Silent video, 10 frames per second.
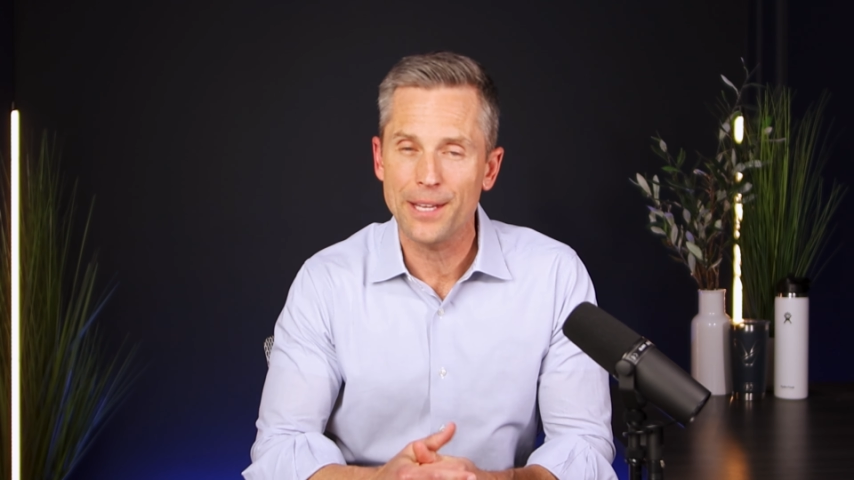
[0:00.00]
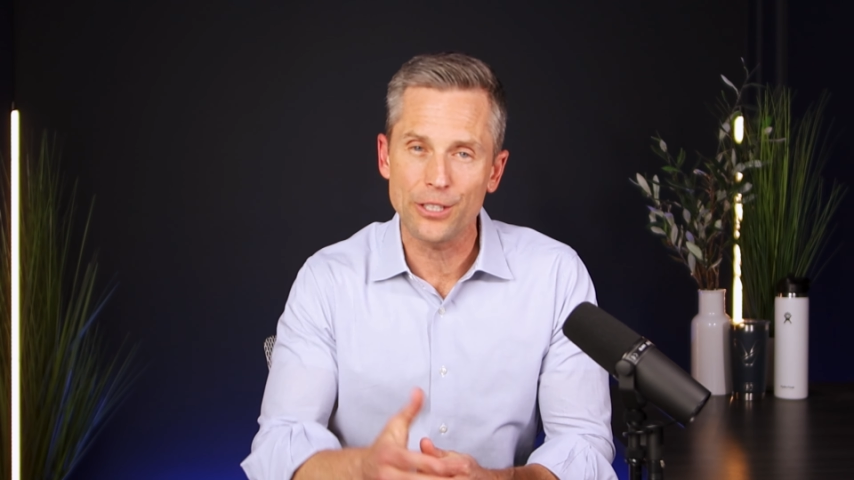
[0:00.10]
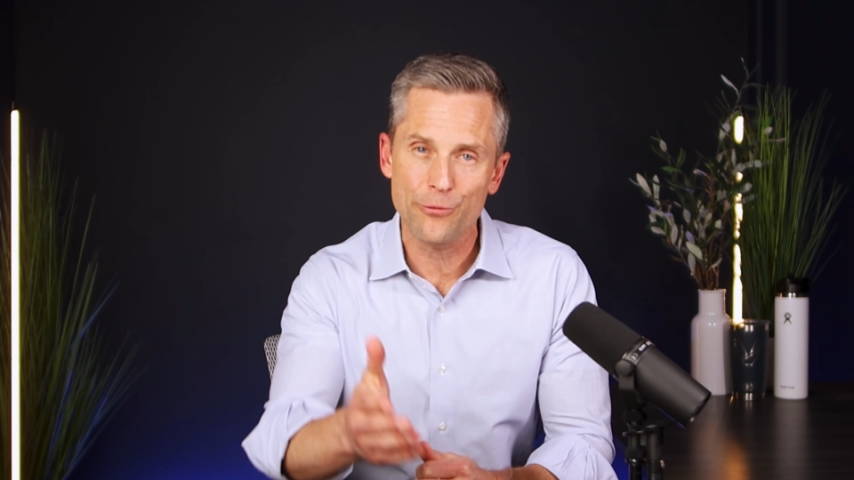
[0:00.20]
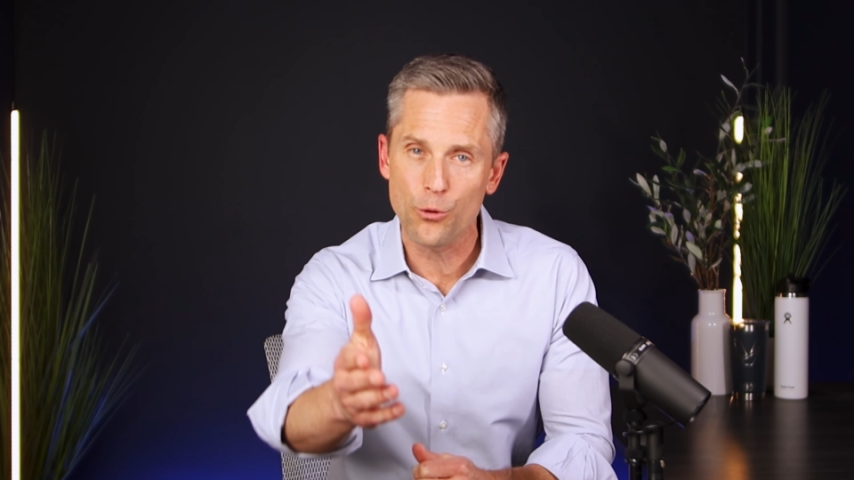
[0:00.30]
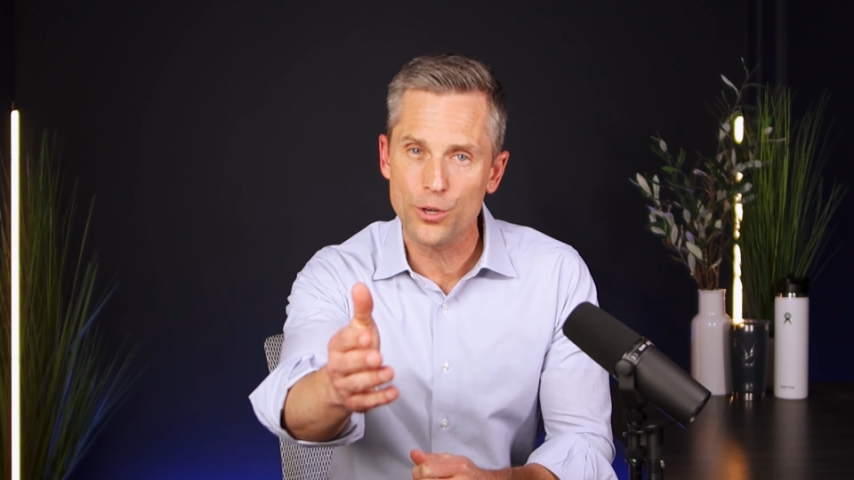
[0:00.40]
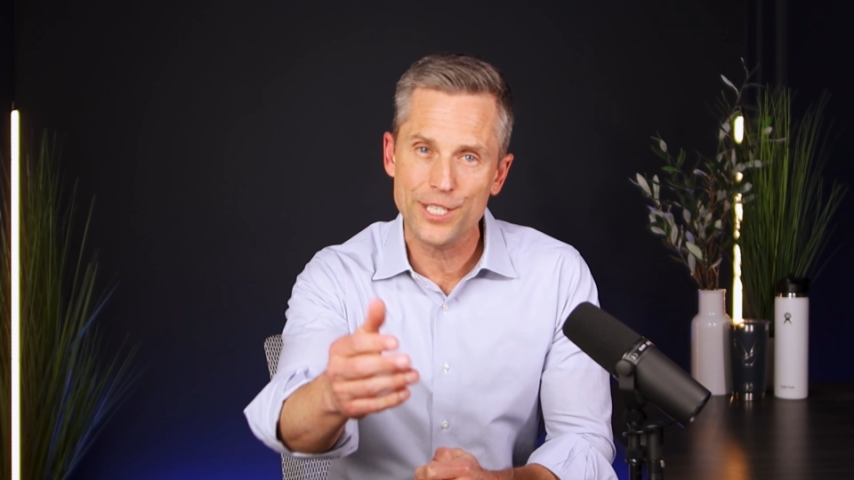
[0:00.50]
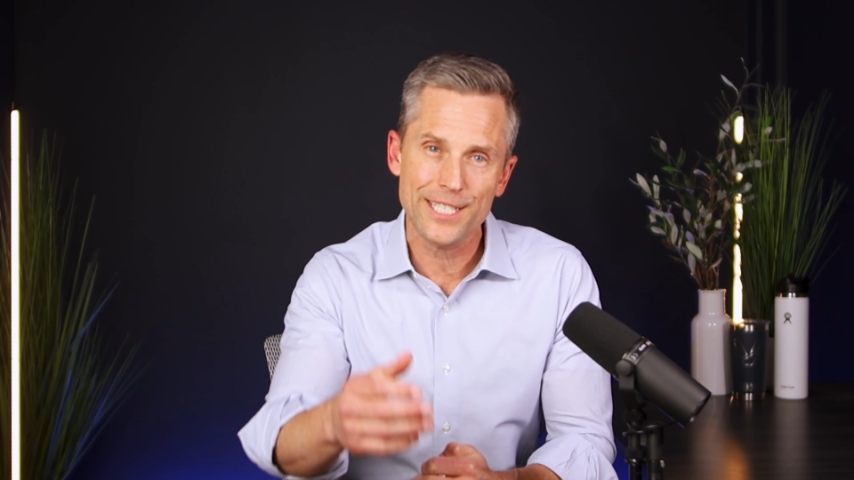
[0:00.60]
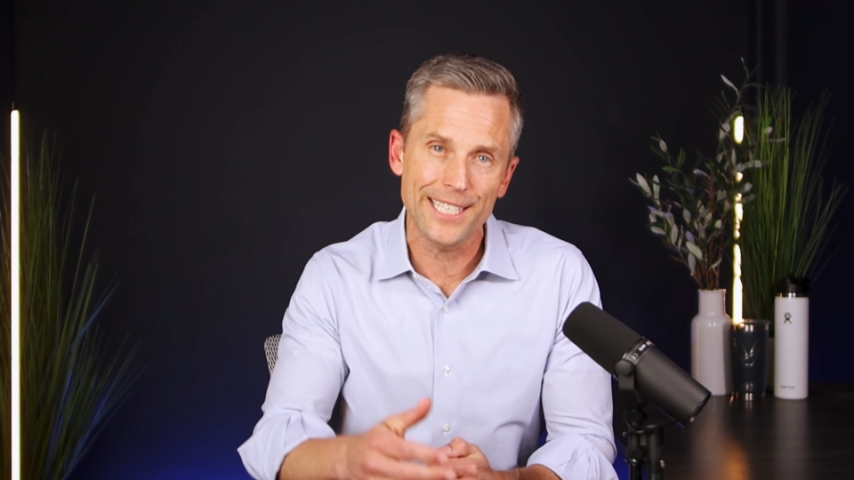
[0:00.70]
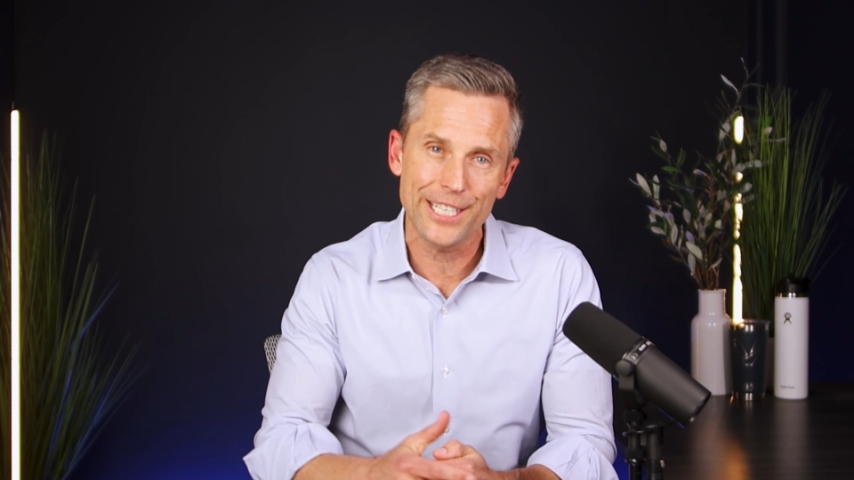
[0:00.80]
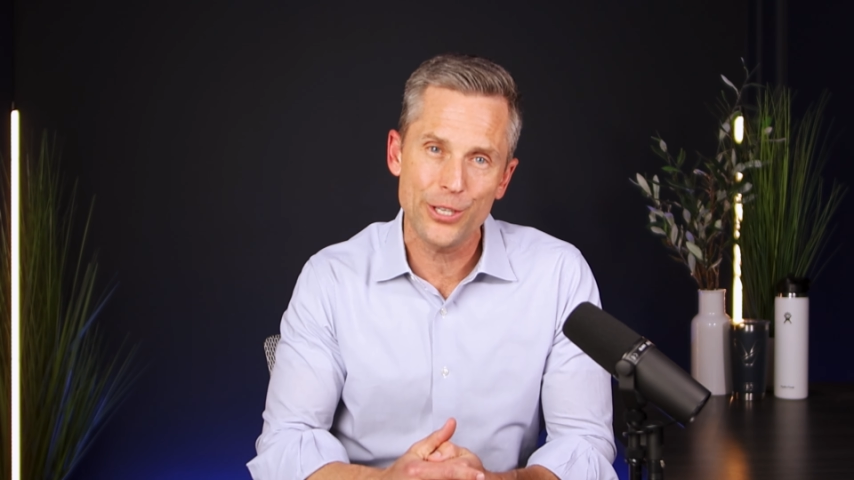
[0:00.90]
I look forward to
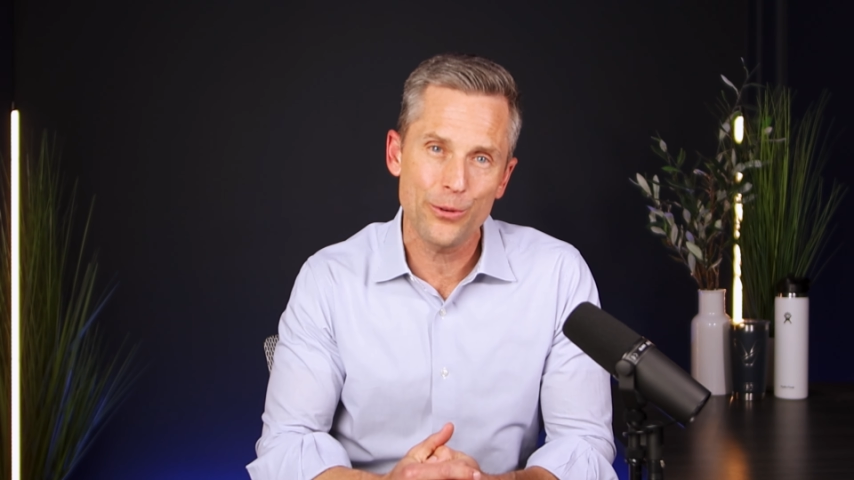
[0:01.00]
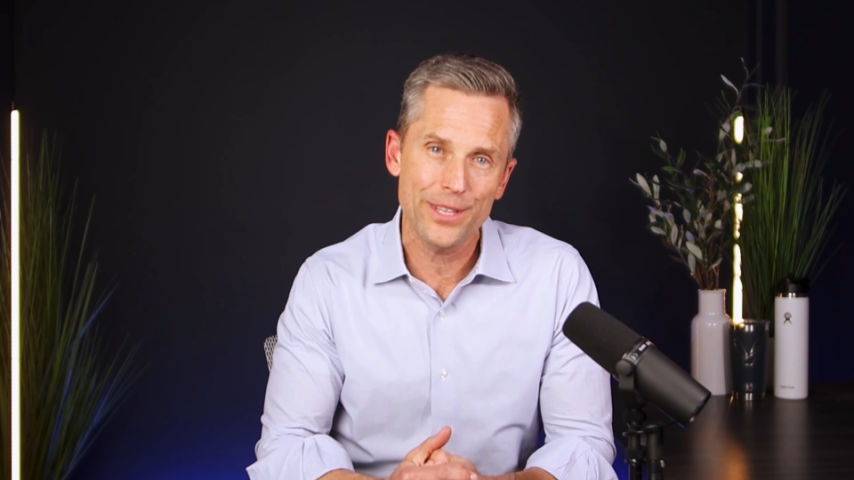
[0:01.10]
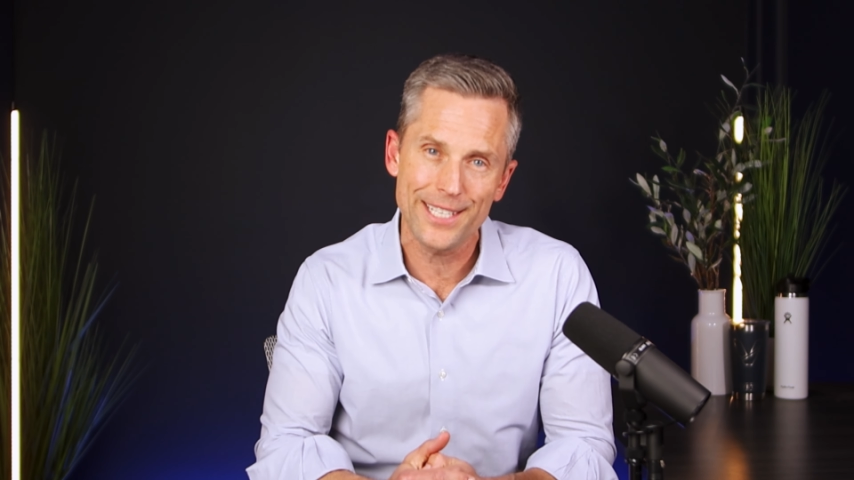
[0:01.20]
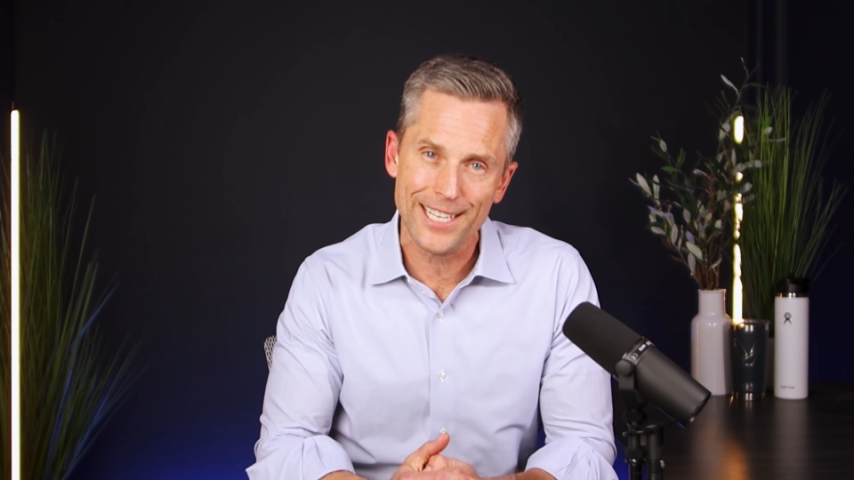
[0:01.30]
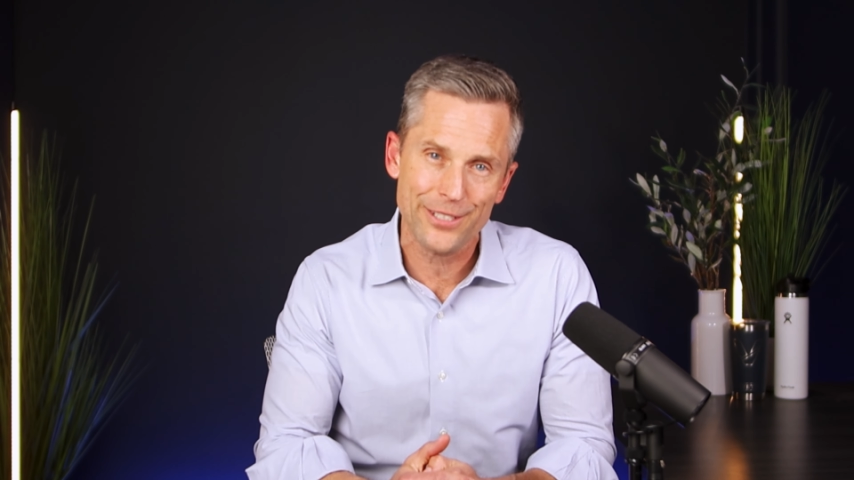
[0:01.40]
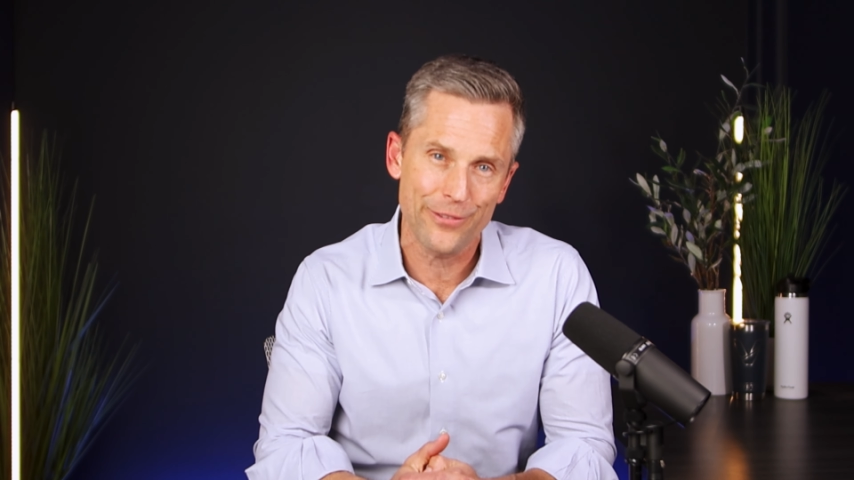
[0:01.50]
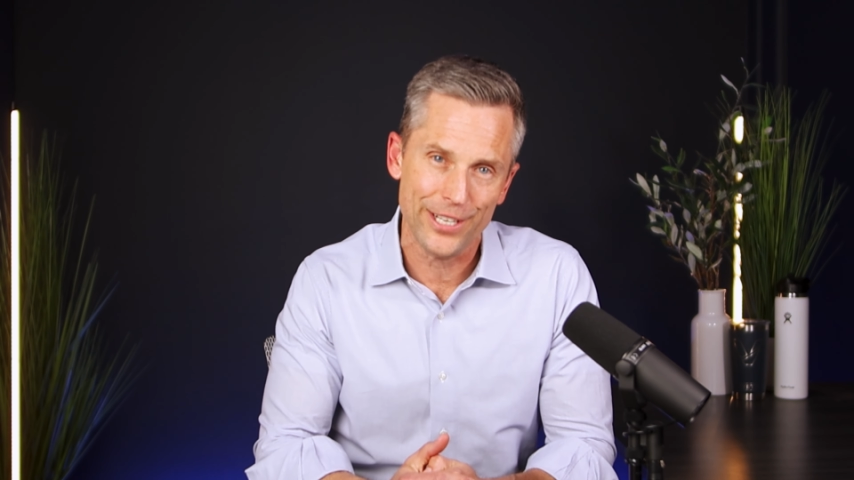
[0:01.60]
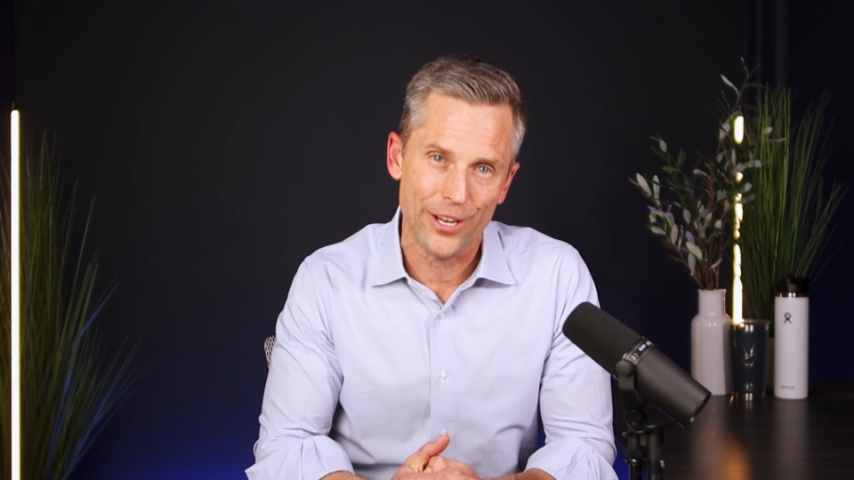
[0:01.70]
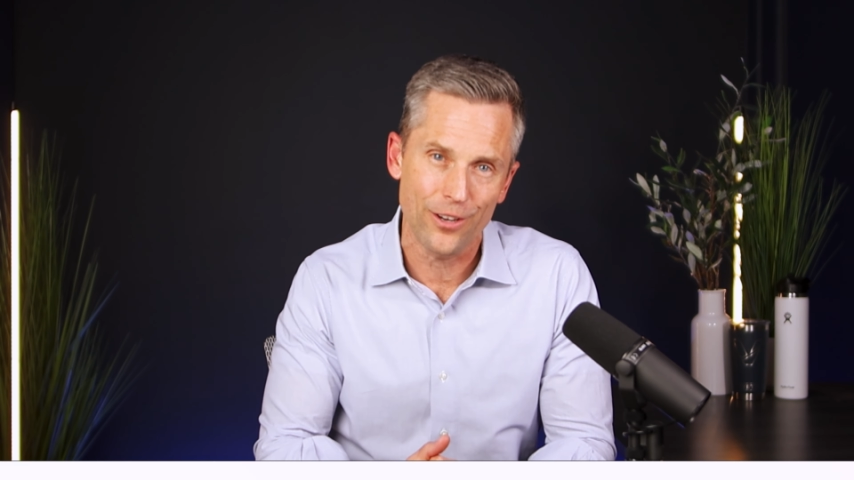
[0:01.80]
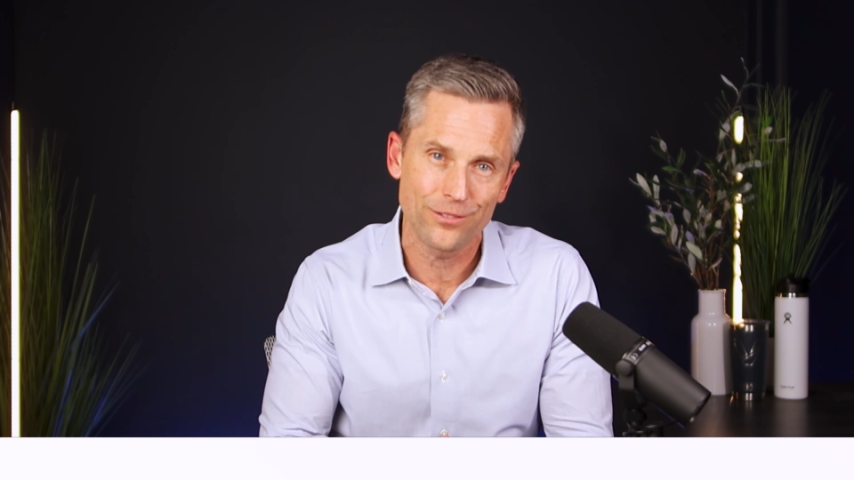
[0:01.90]
seeing you in the next
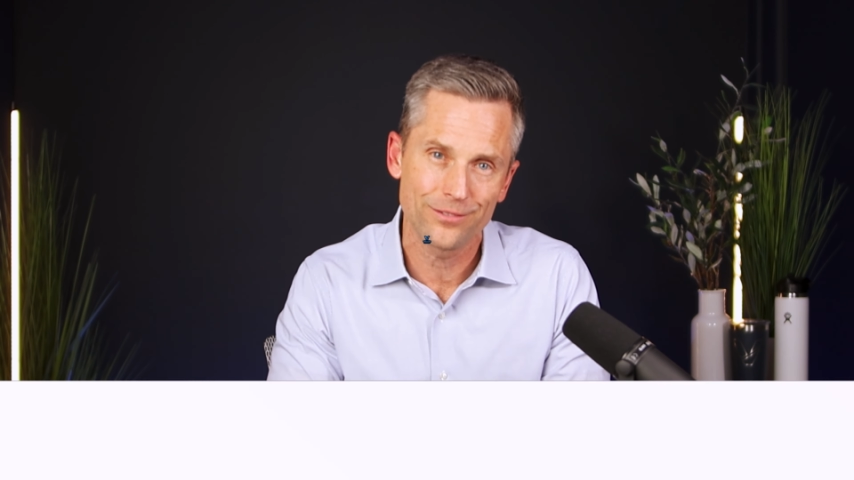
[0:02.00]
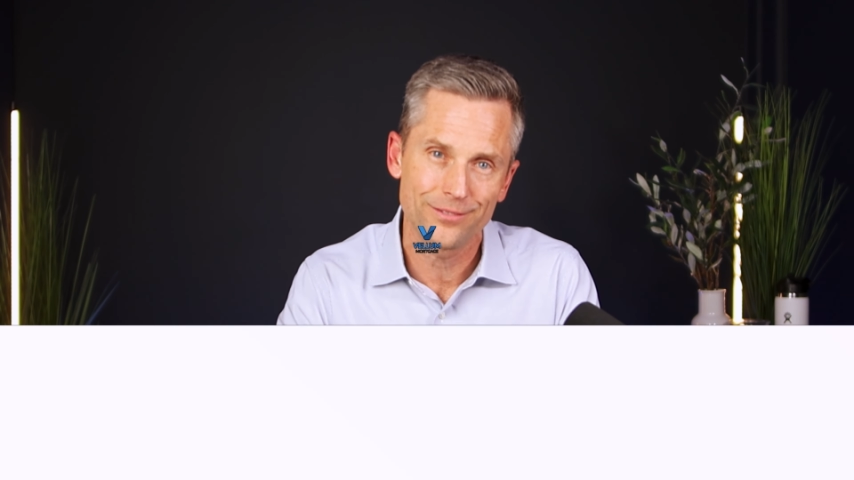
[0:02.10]
video.